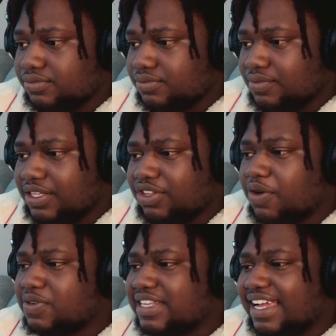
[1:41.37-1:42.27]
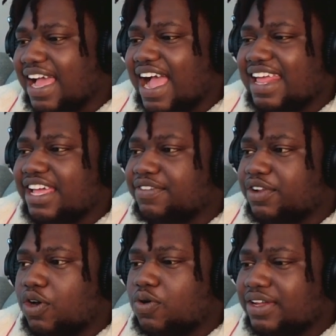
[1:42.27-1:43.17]
I thought it was like a highlight of
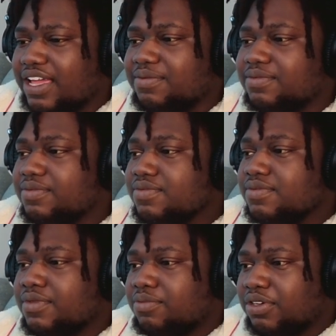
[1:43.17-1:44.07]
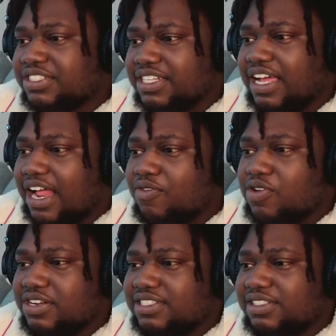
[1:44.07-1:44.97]
the whole game. But shit, I
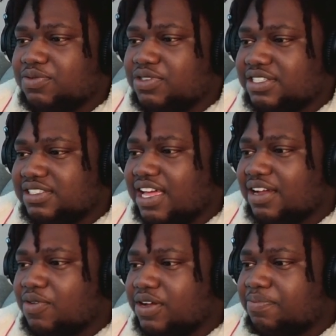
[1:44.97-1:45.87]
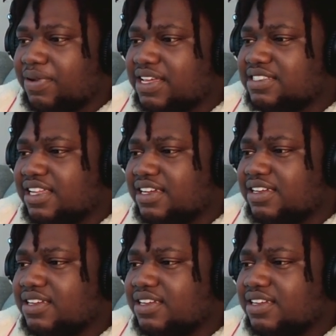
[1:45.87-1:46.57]
want to see what he's like, what he plays like.